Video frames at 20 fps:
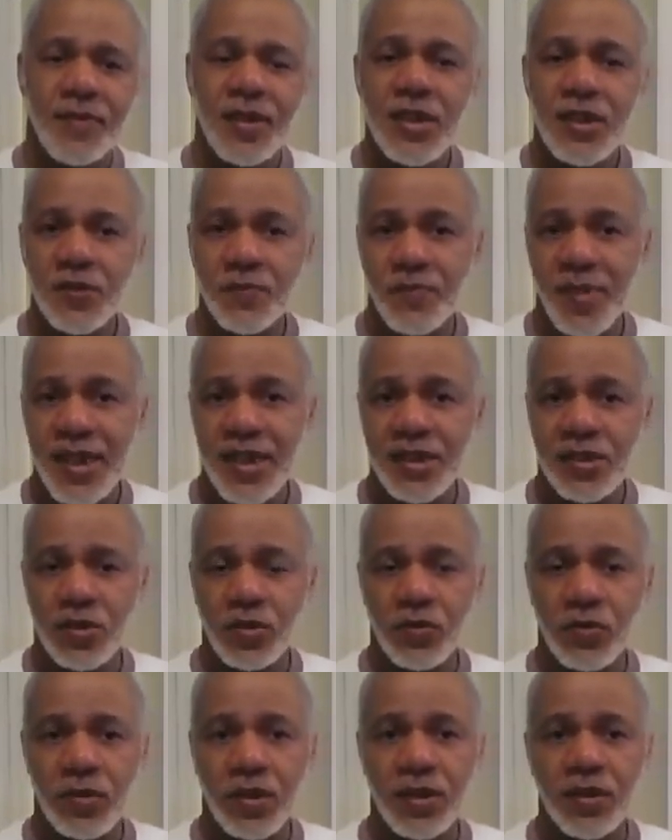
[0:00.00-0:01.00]
It's based
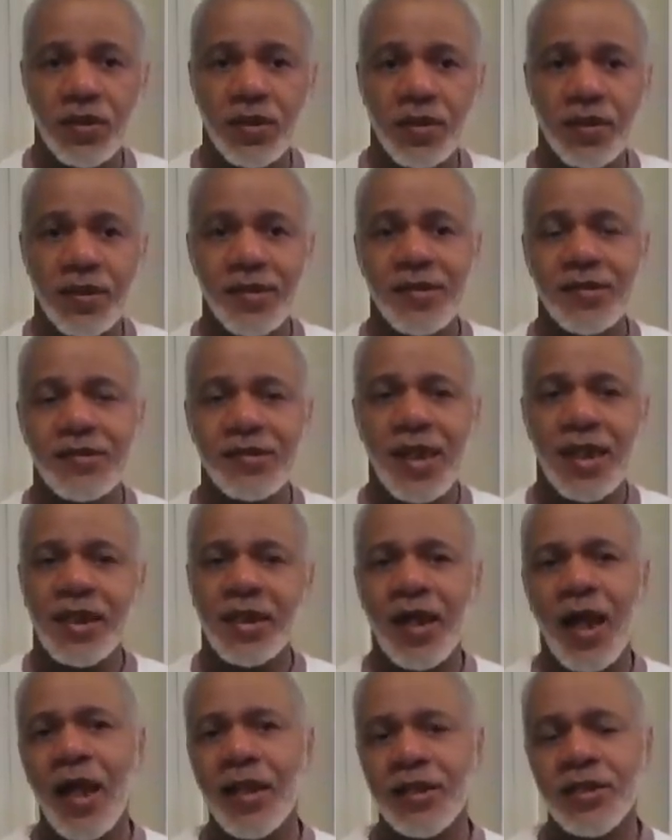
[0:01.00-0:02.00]
on
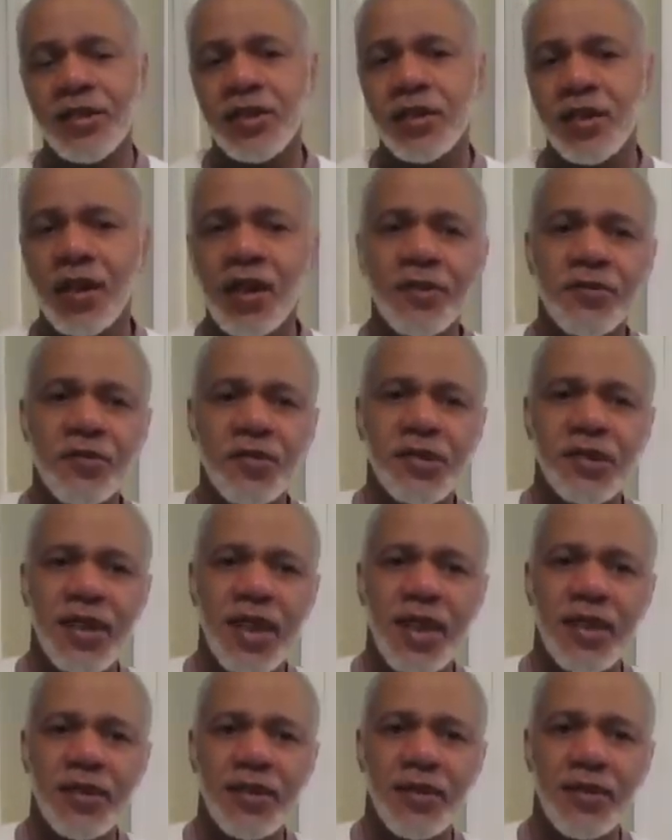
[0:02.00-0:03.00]
psychology,
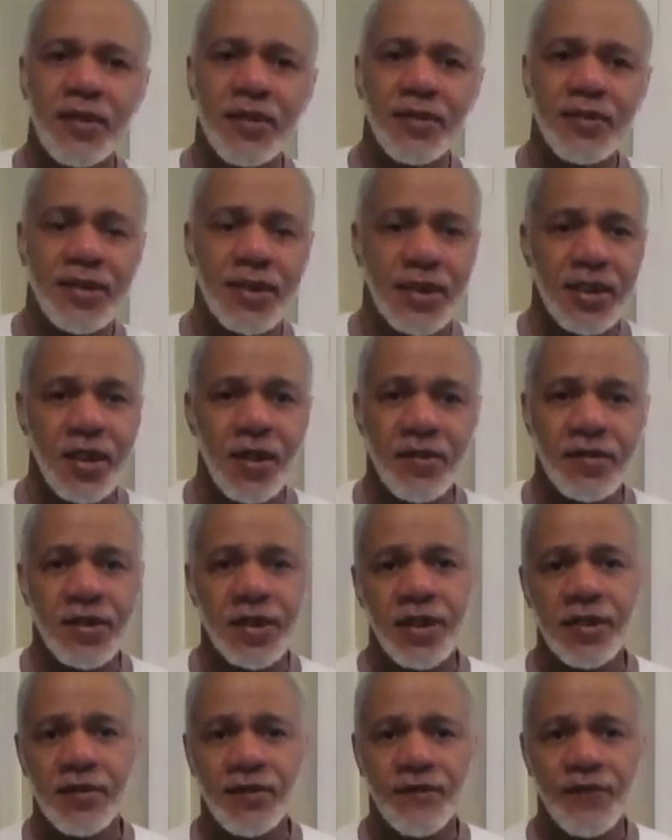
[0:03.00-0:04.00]
understanding the other
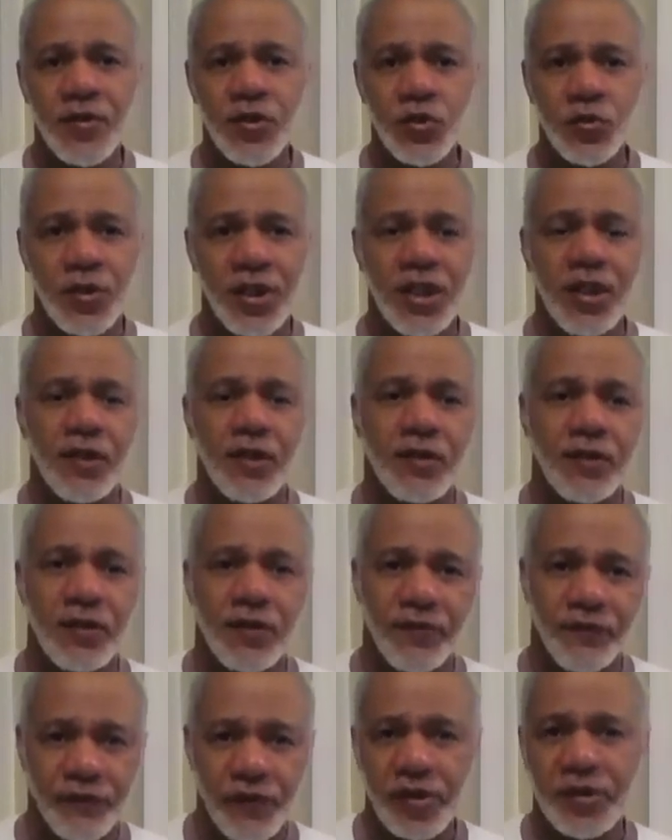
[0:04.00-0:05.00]
individual in
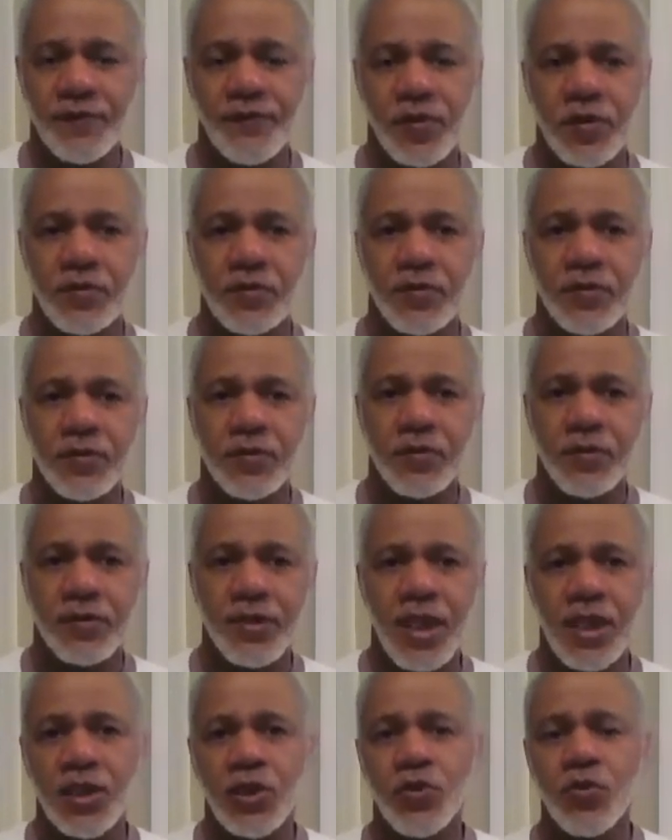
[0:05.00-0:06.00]
front of you
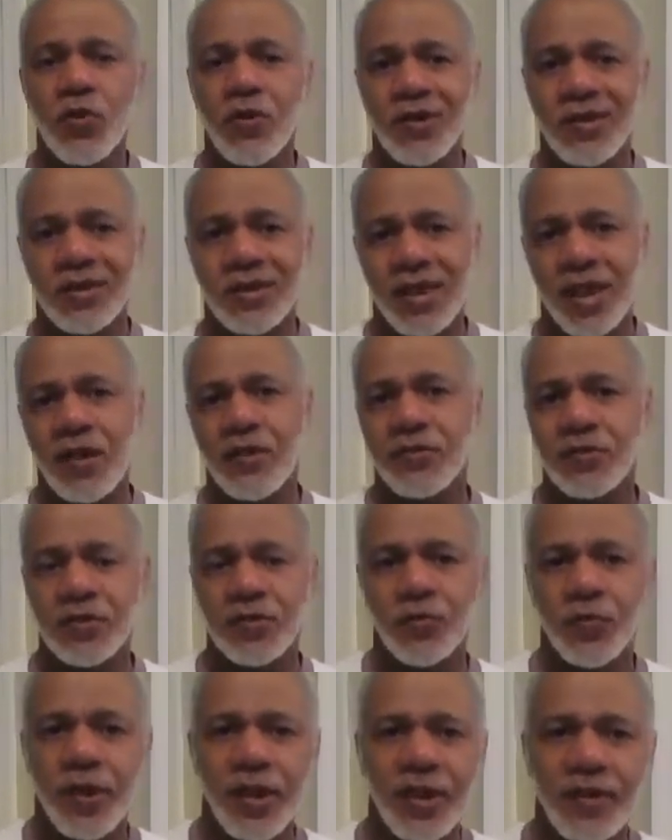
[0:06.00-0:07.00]
that you are
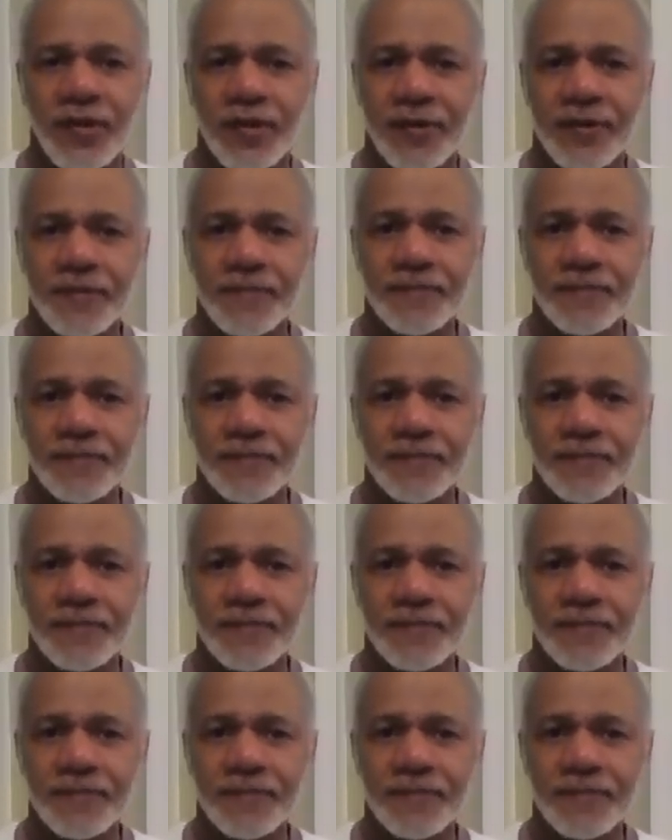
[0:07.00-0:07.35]
encountered with.